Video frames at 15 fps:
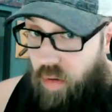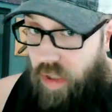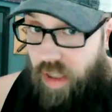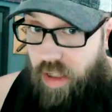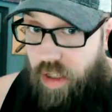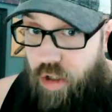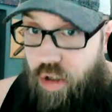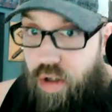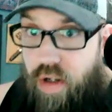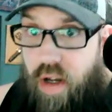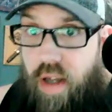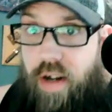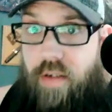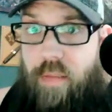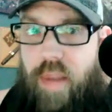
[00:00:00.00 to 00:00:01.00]
Like, he should
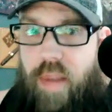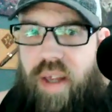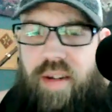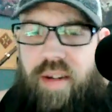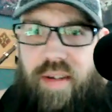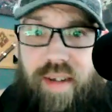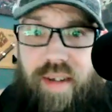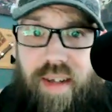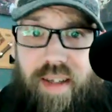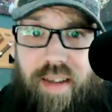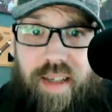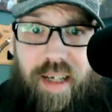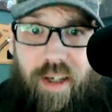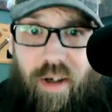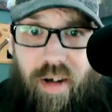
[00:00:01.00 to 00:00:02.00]
not have been in
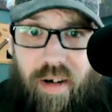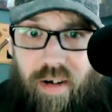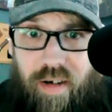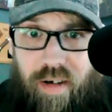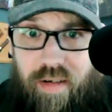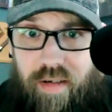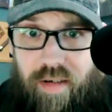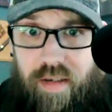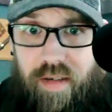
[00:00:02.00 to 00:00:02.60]
that car.